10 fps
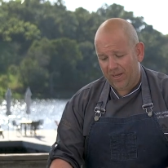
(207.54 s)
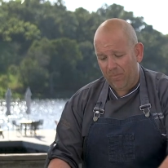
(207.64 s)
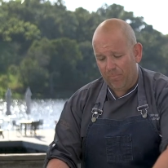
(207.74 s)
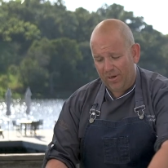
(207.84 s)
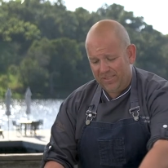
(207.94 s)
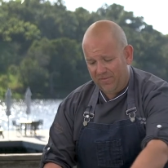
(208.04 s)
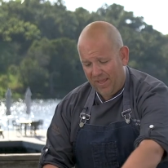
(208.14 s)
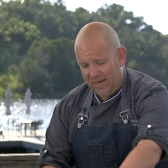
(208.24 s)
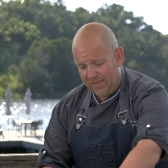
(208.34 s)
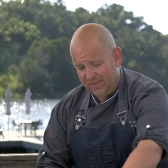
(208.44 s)
how impressive
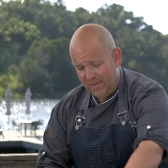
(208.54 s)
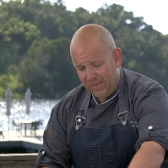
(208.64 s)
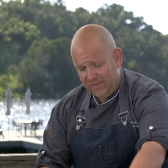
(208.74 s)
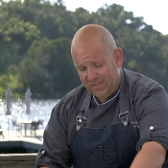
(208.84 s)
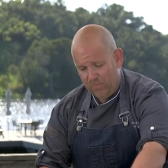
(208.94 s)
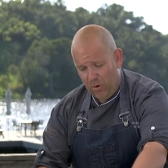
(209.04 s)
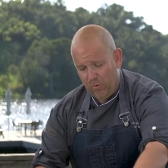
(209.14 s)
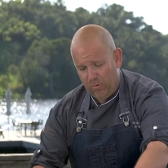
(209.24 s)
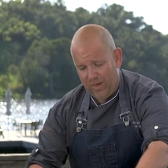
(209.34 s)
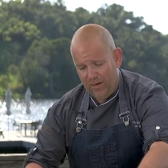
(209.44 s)
that is.
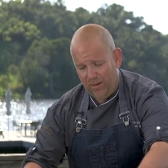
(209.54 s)
Smoke ring and